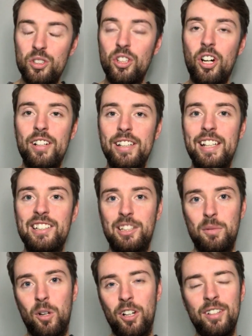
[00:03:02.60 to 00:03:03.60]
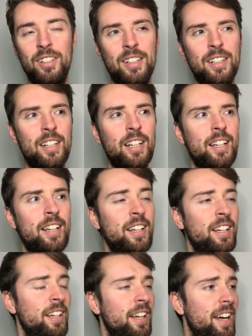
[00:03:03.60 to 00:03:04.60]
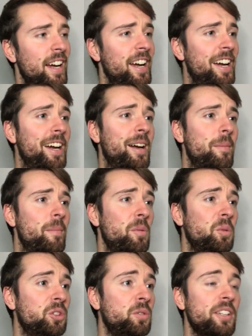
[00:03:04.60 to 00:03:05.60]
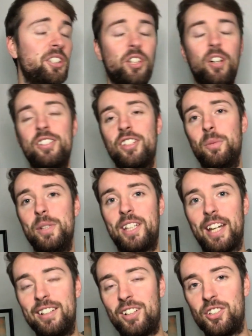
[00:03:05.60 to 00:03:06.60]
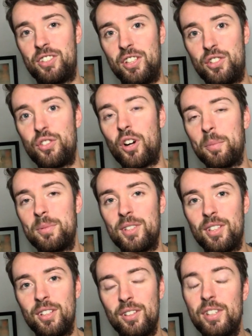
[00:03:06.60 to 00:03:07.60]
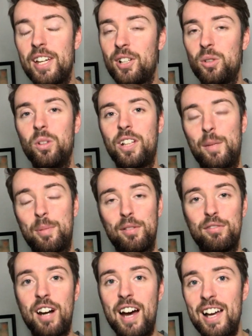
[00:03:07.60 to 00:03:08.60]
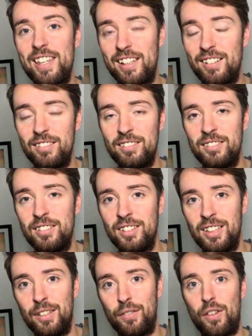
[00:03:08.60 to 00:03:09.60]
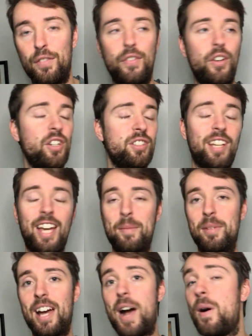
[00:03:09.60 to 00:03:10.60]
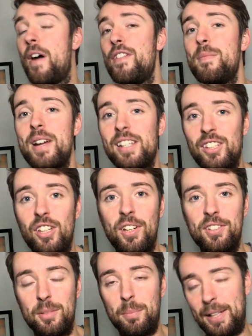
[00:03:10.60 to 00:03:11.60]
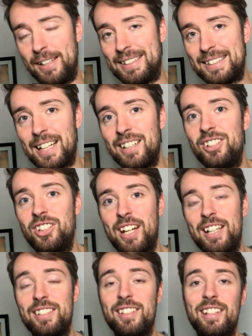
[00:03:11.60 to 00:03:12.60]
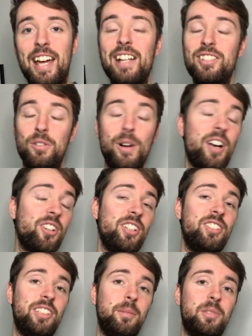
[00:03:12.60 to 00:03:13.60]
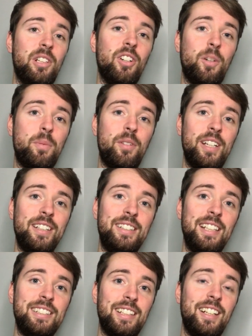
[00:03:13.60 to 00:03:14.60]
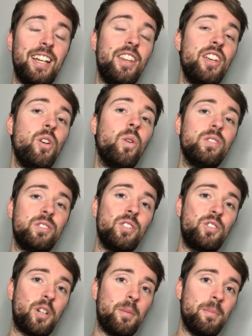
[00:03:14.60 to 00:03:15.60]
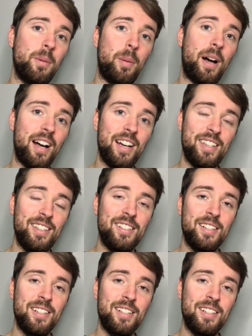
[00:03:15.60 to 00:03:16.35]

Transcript: not an easy one. Was quite shocked at the weekend because they dropped their goalkeeper Ryan for the first time in however many years and played Sanchez in net, who actually seemed to look pretty decent. And they also dropped Mapai,